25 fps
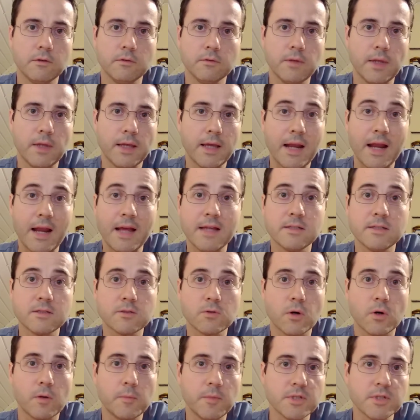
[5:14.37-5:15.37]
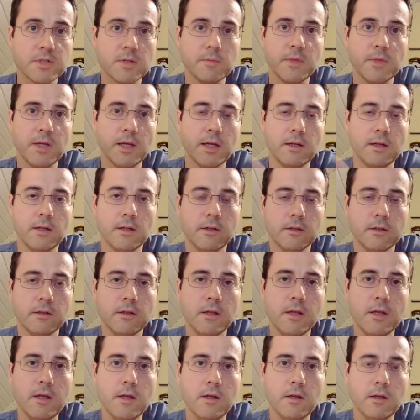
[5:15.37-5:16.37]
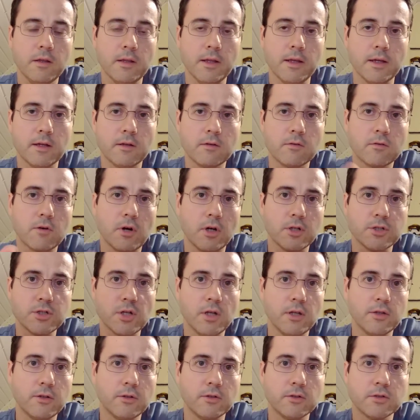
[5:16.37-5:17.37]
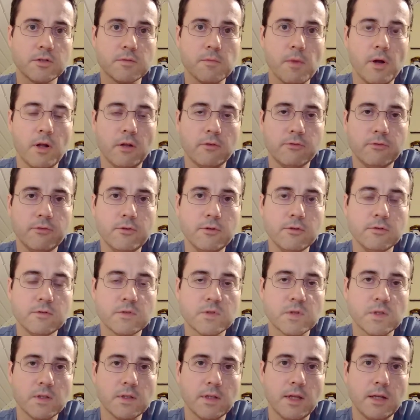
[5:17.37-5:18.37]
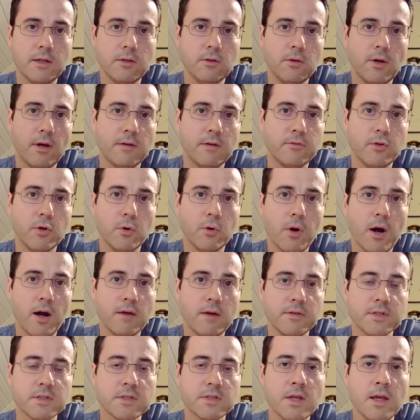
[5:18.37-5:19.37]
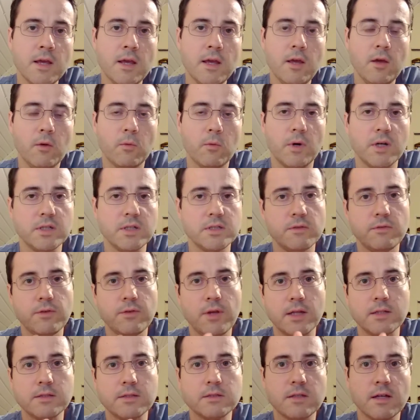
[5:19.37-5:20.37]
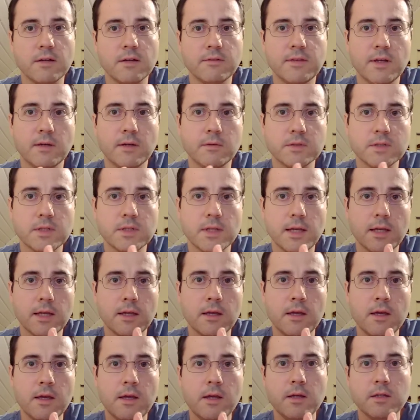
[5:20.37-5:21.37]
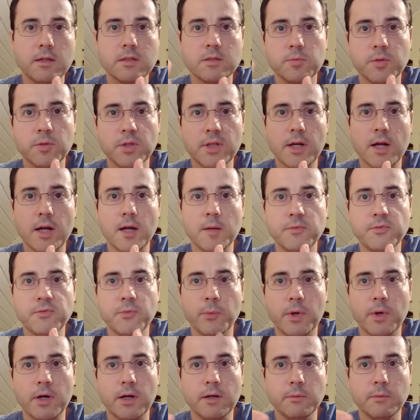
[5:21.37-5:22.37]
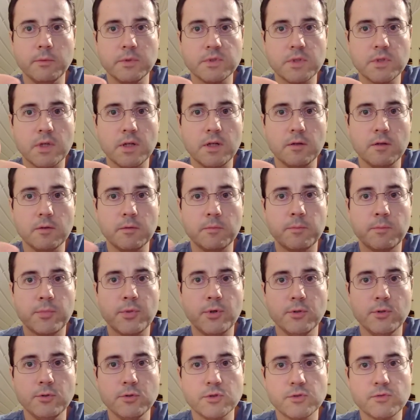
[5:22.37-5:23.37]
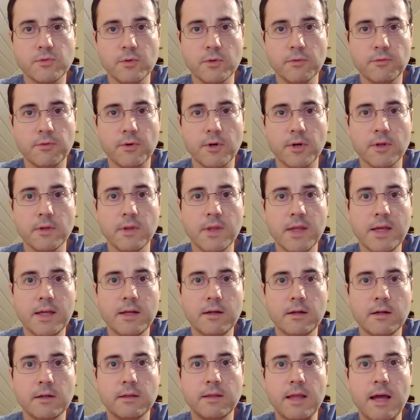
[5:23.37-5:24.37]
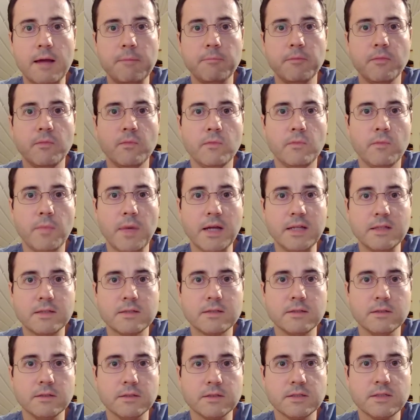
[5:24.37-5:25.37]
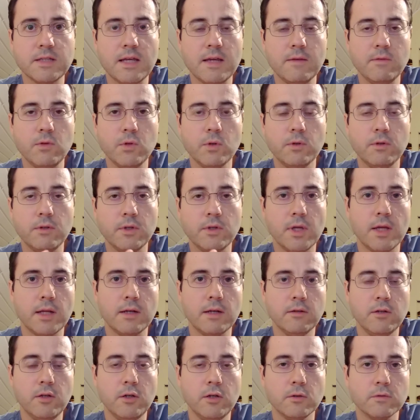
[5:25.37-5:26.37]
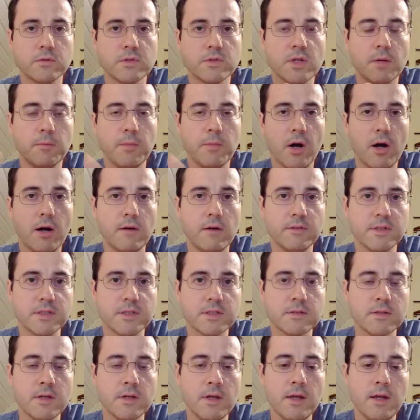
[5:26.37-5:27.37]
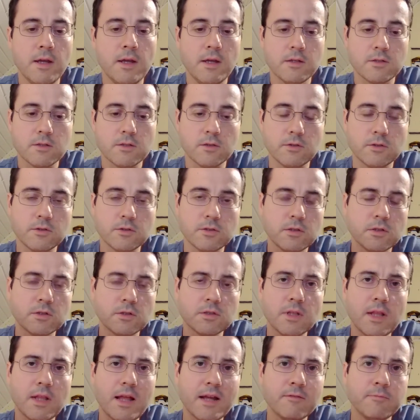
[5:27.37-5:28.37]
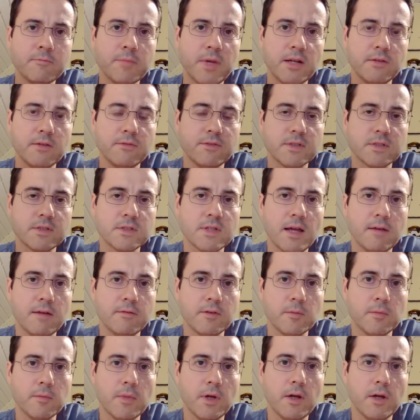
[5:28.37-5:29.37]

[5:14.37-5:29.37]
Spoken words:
like an ice storm or something, and it'll like crush all your small fruits, and then you have no harvest. Whereas if you had stuff that was like split up where it was going to produce fruit for you later, that might still save you, and you get some harvest. So there's a lot of benefits to having